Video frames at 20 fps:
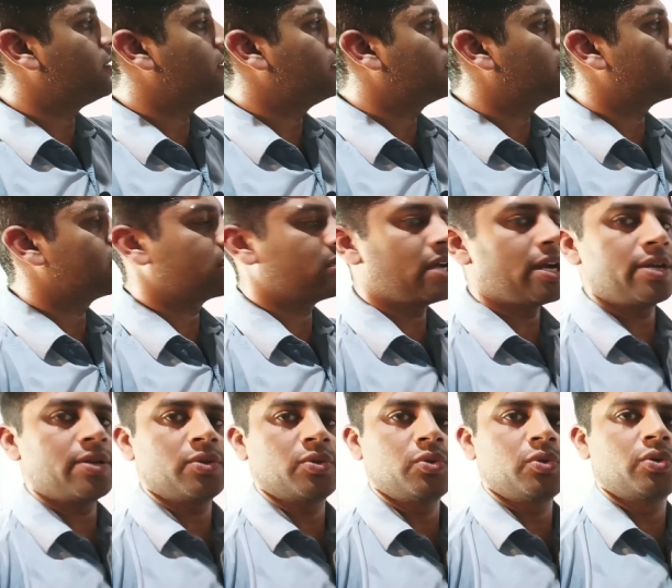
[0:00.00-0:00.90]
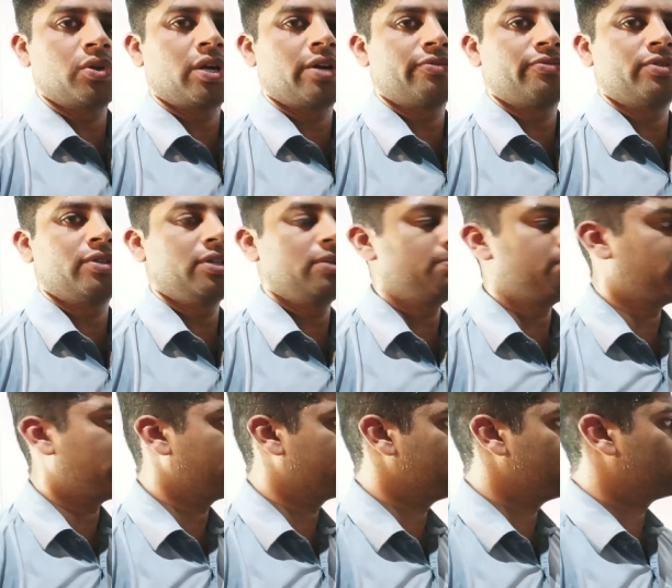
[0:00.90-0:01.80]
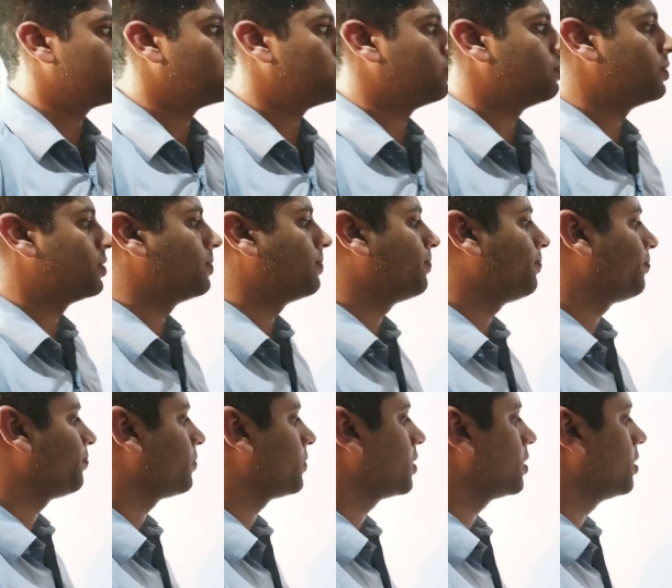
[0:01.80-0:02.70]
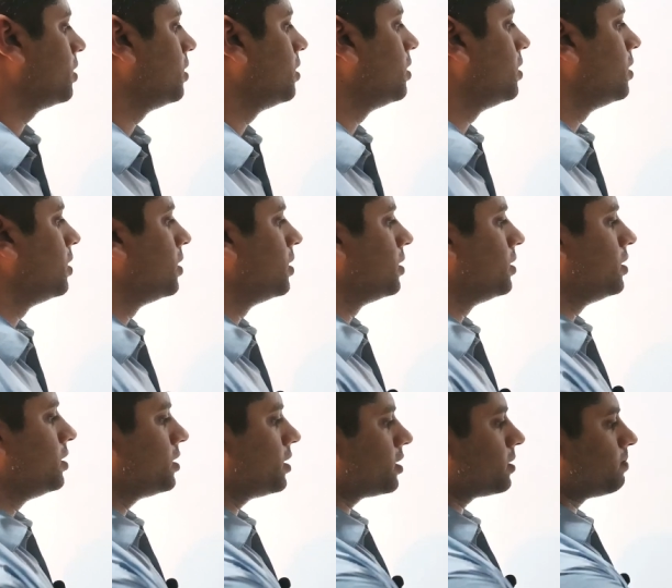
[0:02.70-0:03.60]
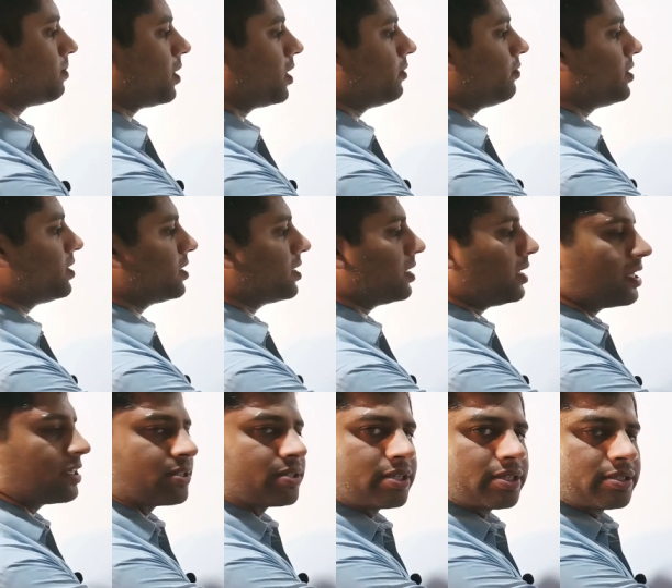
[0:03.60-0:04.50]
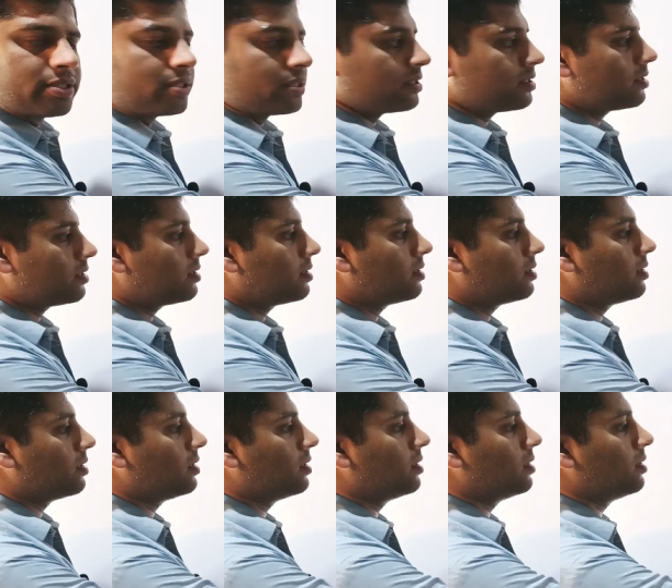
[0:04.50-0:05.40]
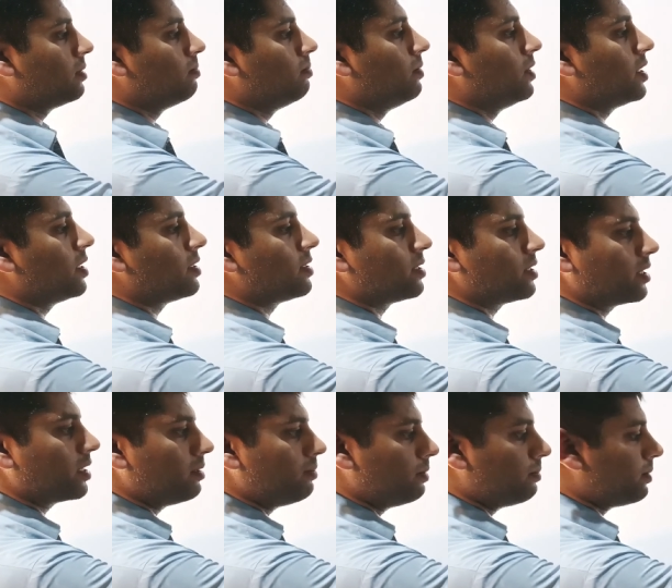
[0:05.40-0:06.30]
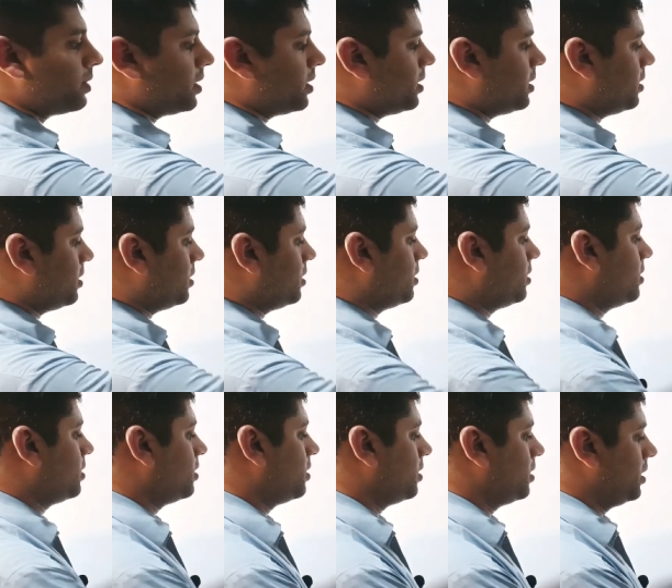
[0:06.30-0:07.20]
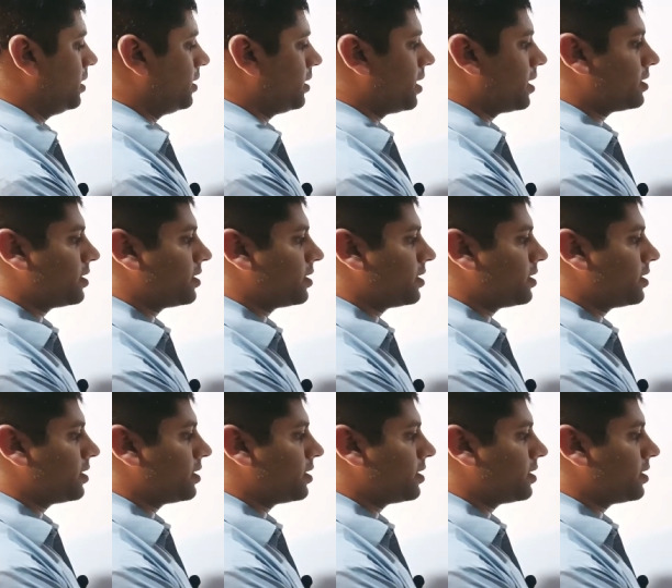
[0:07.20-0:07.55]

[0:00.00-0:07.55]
in the crystalloid core of the peroxisomes. These are small vesicle-like structures, bear single membrane and